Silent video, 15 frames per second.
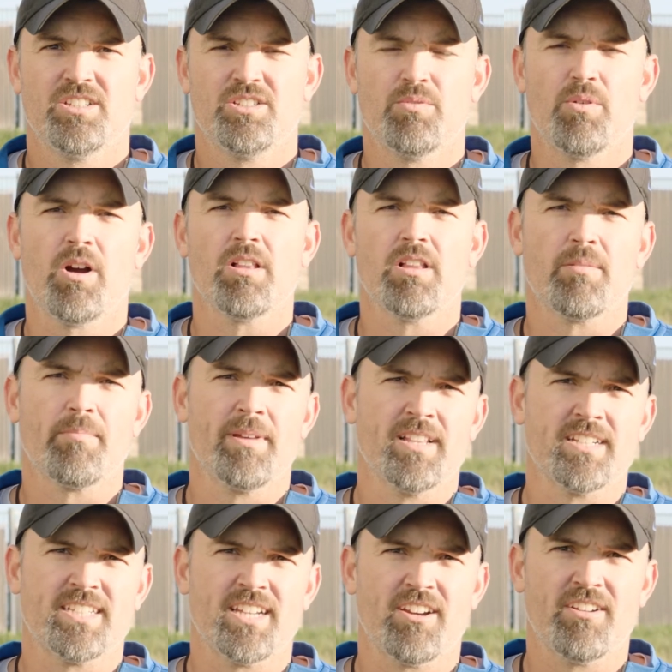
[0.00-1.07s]
To all our
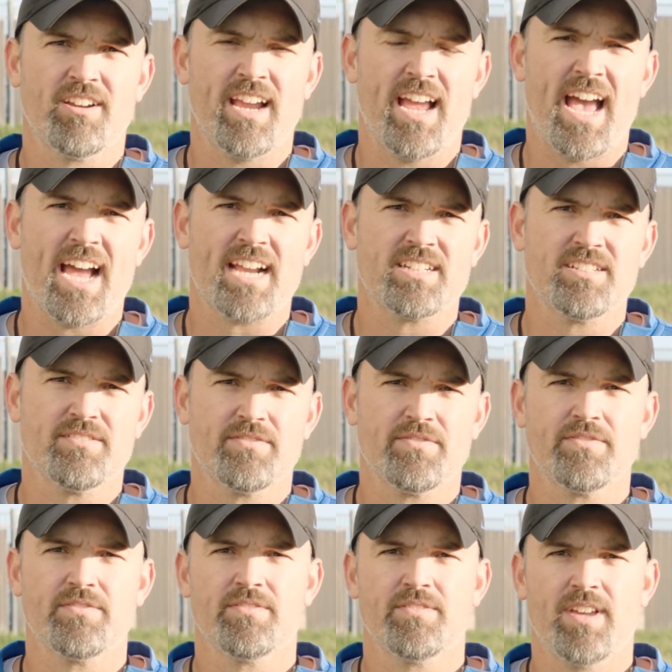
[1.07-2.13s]
military, active
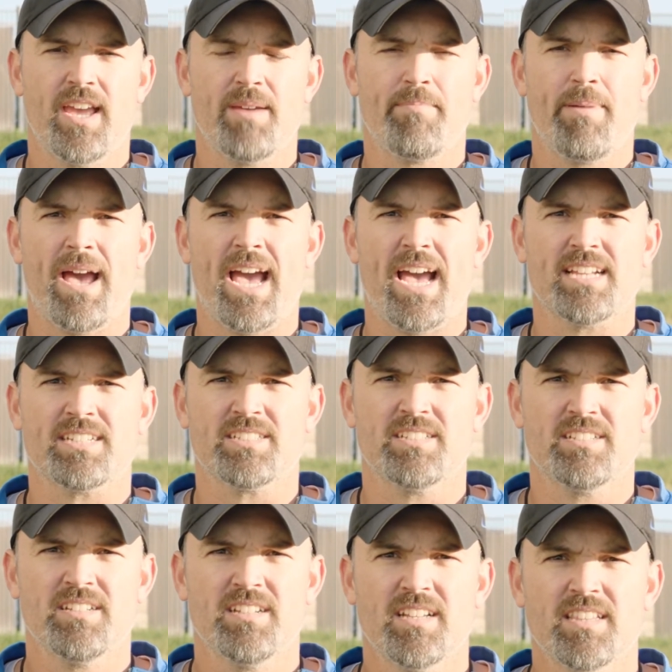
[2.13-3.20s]
and
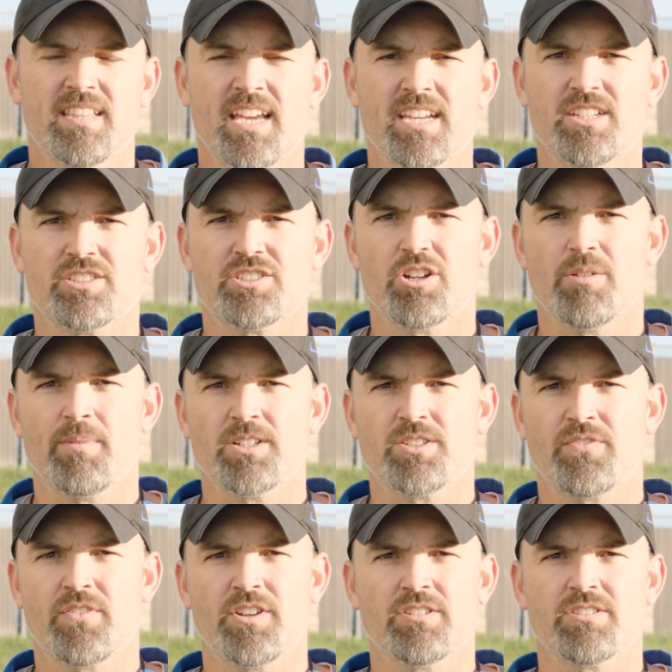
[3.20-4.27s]
past, thank you so
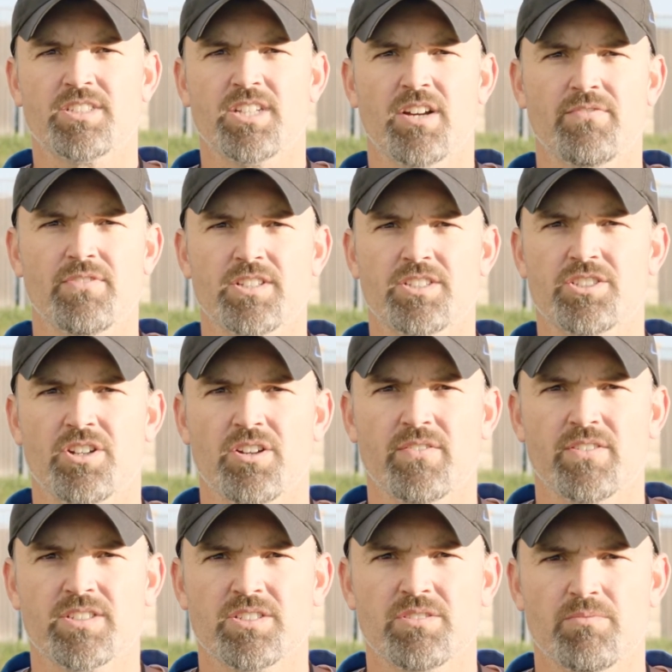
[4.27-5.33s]
much for your selfless
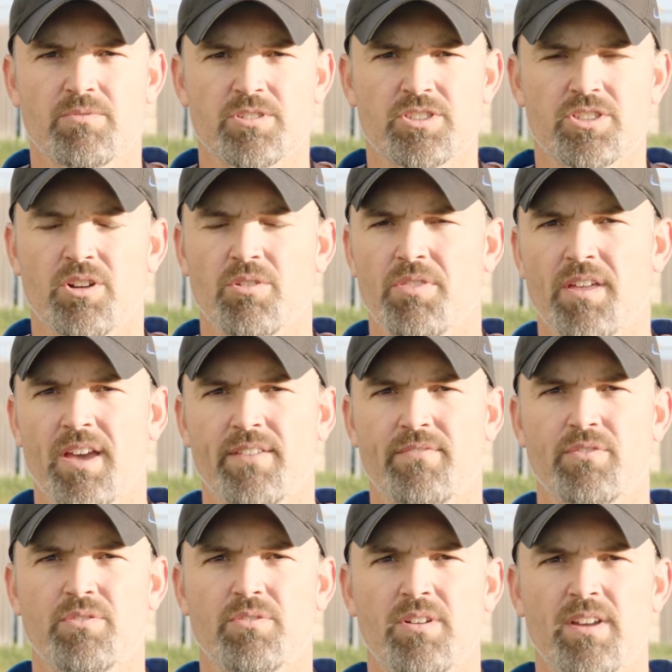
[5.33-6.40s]
service. We're so
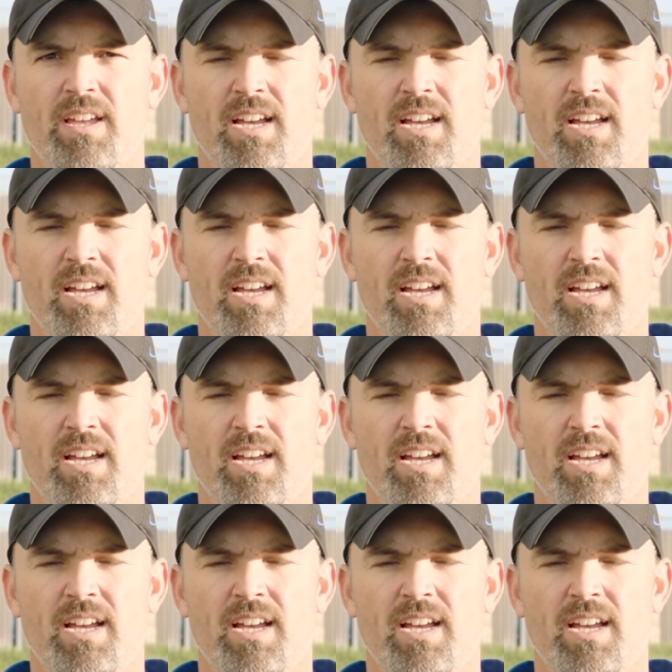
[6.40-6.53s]
thankful.